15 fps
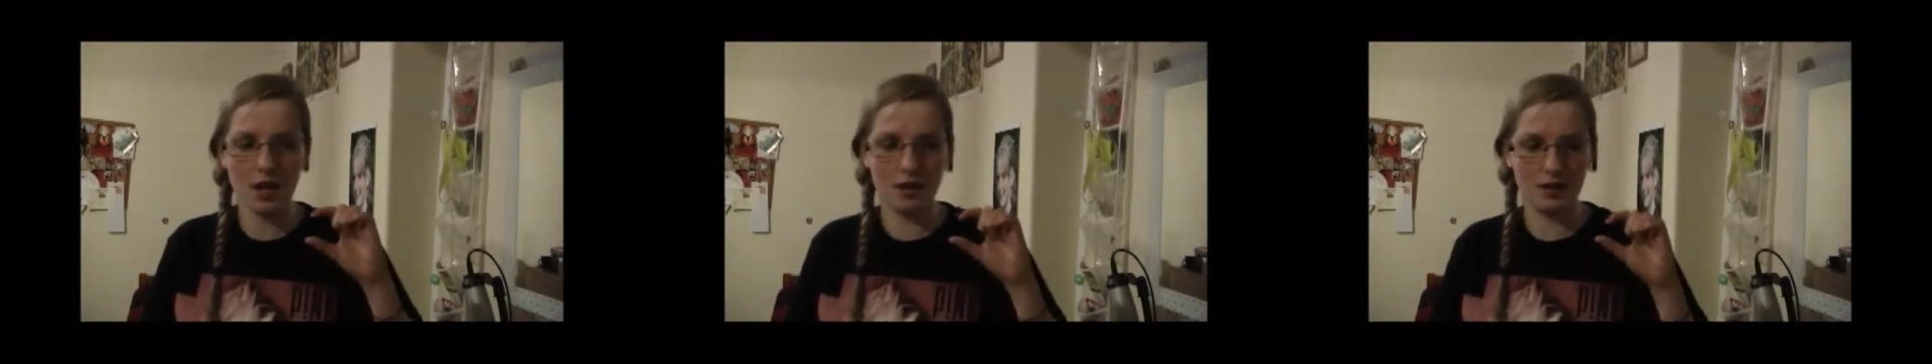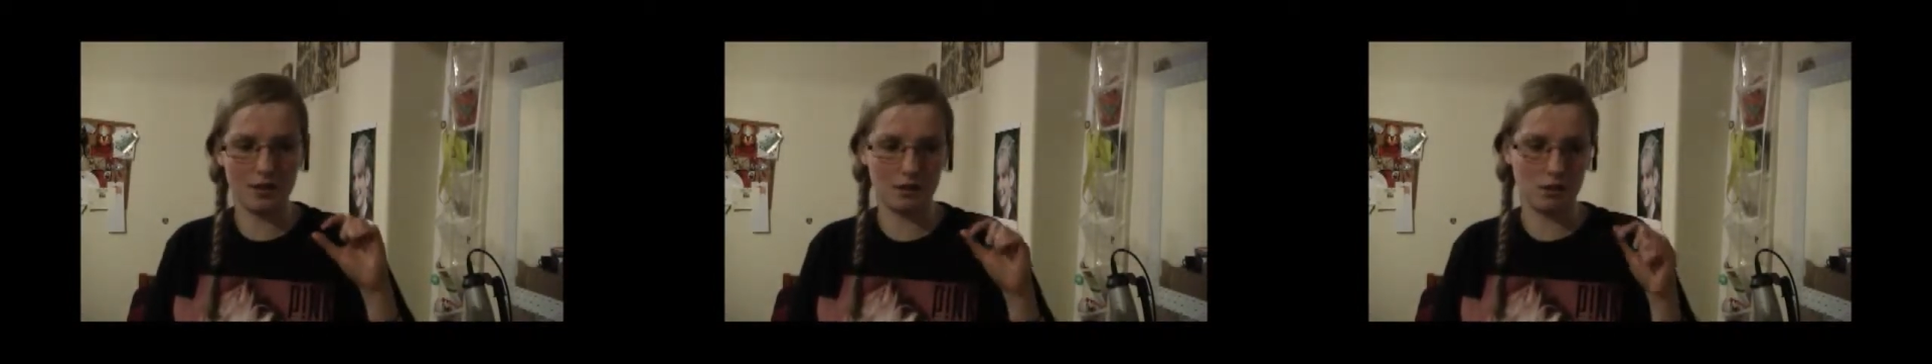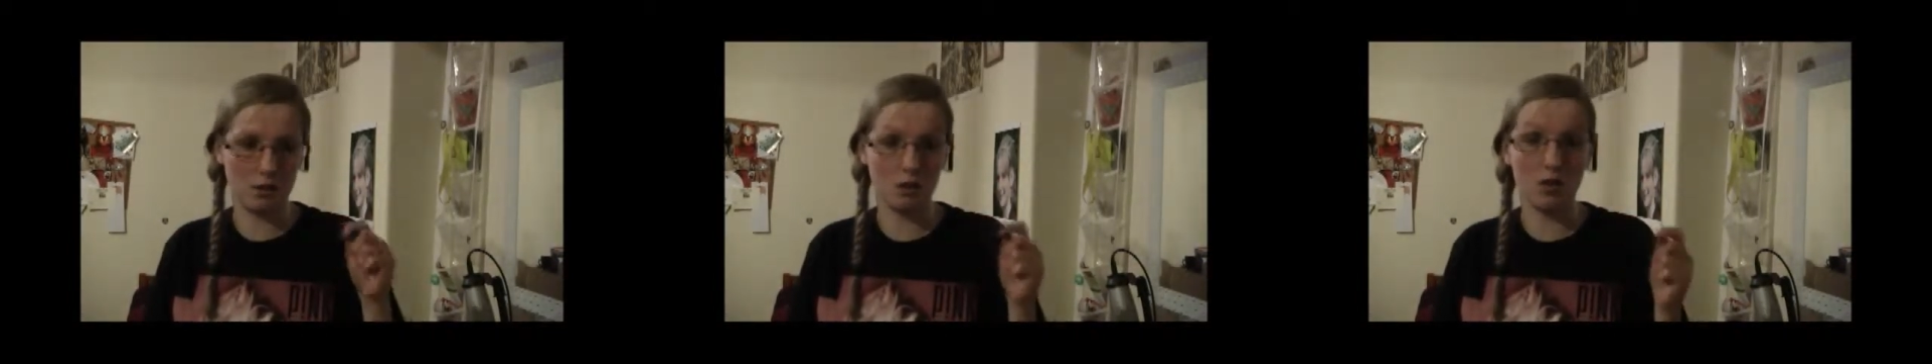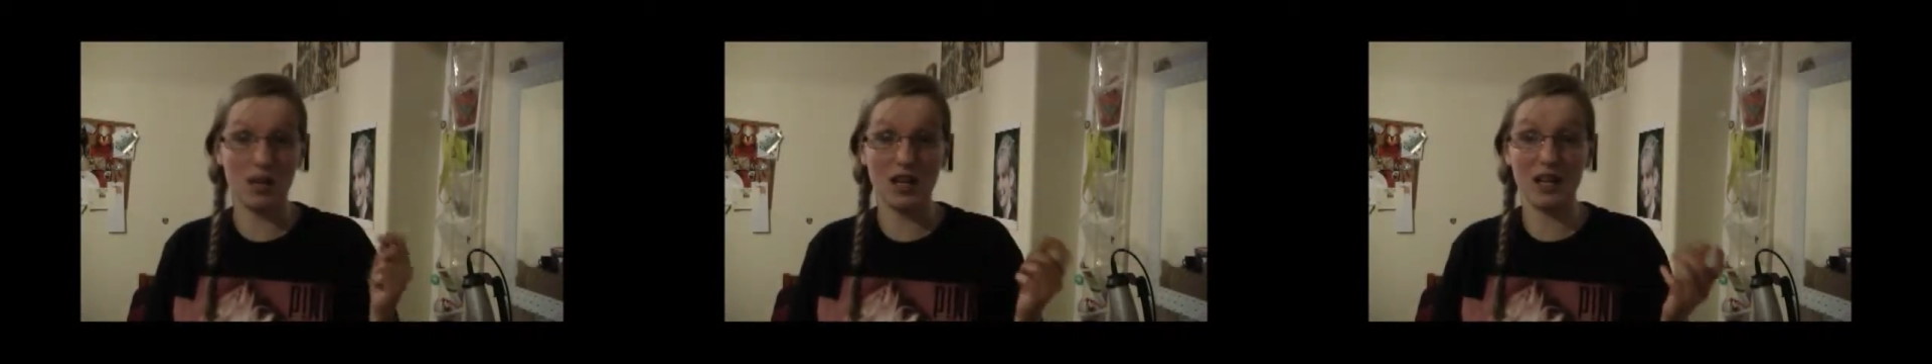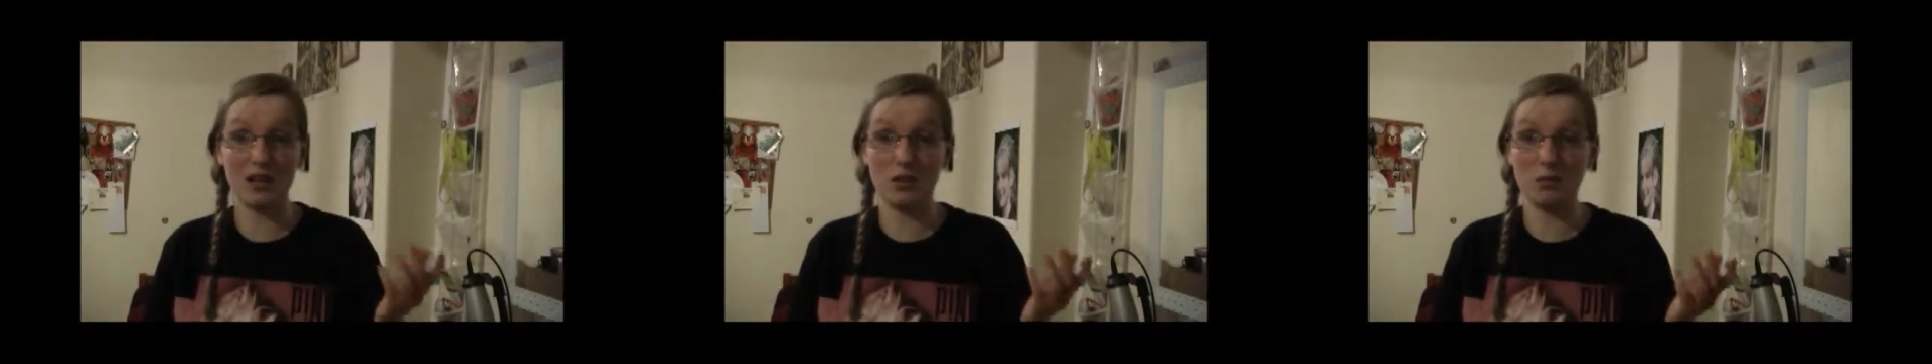It's my
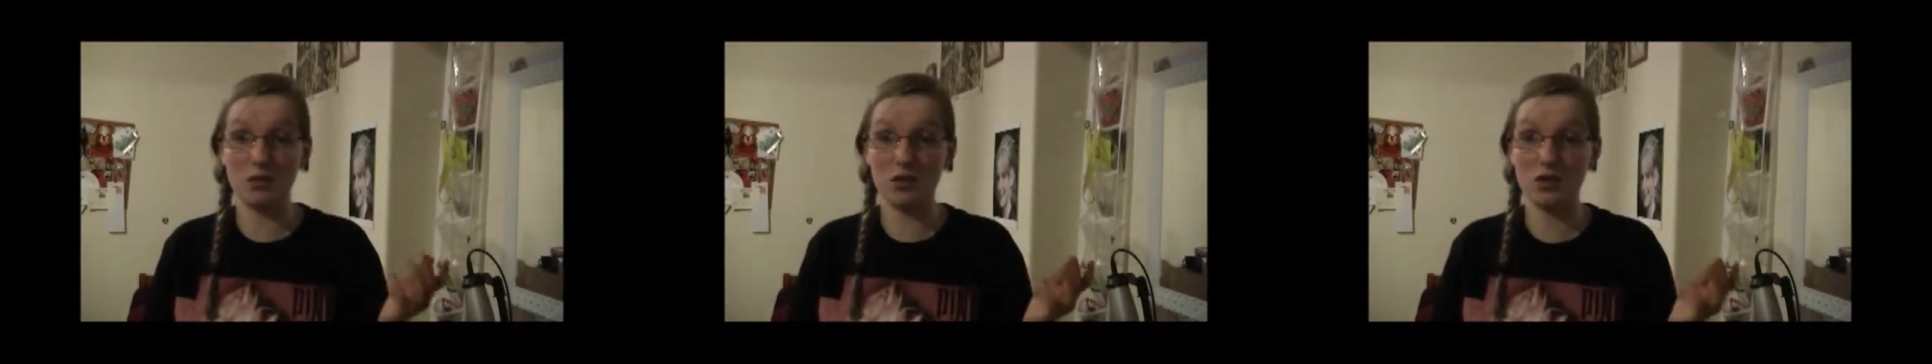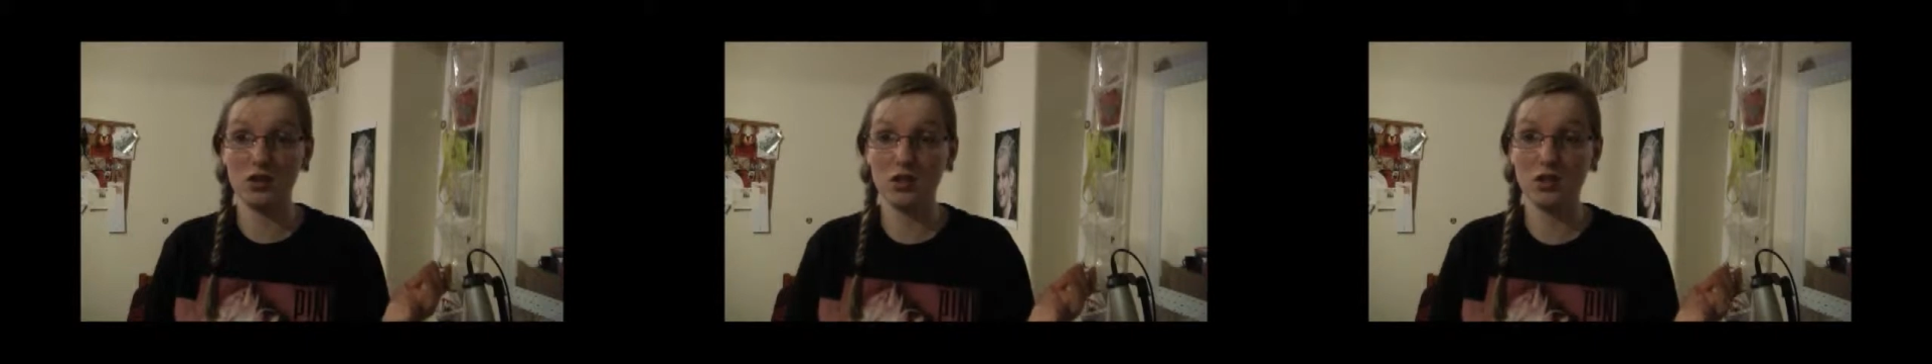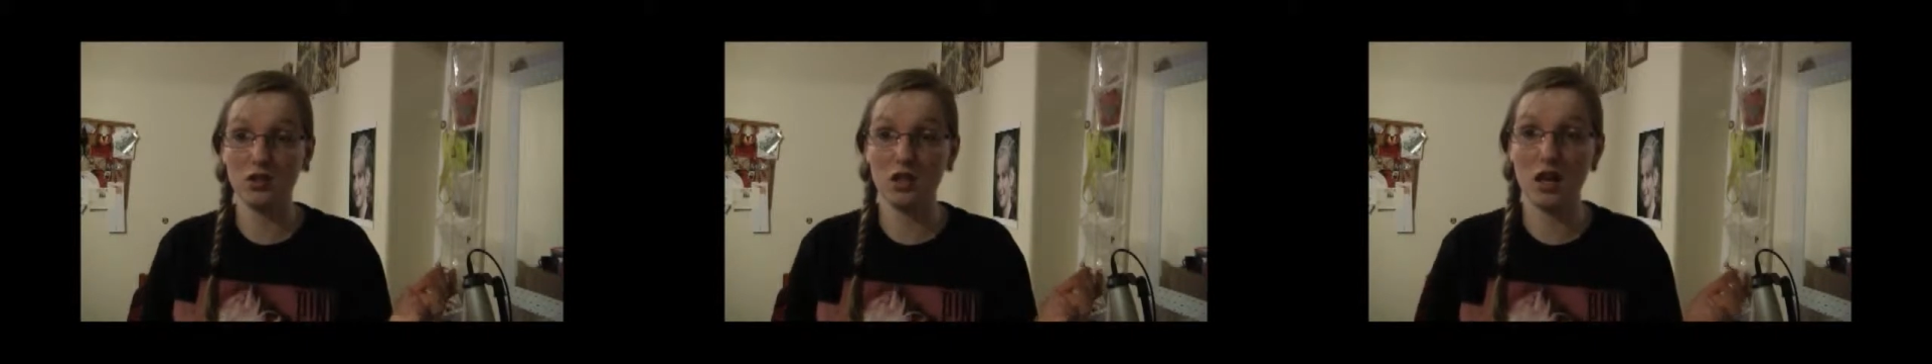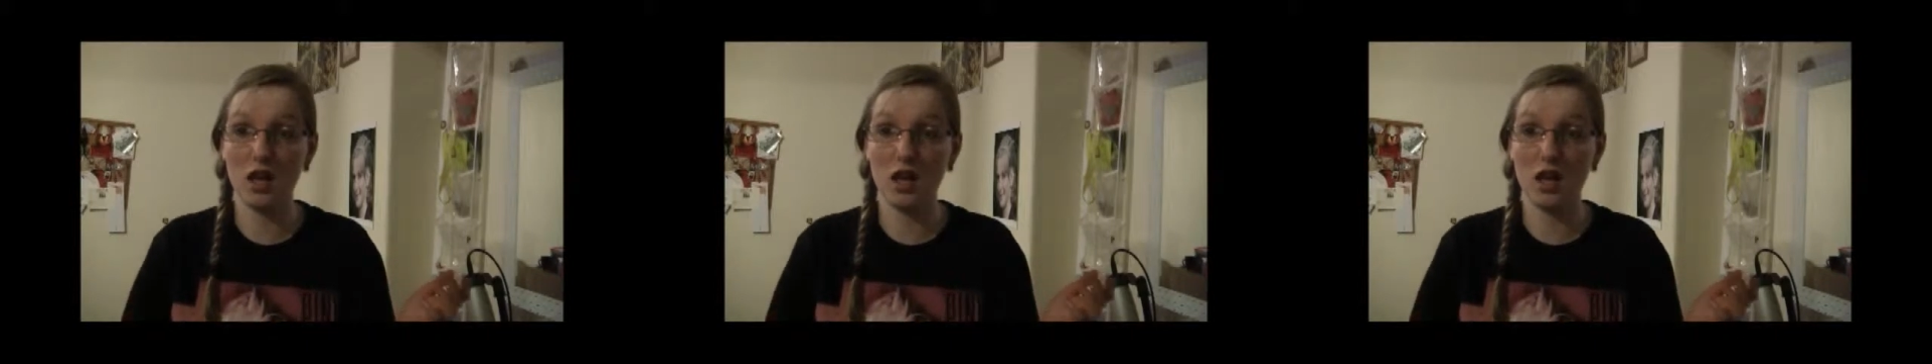small angle brush,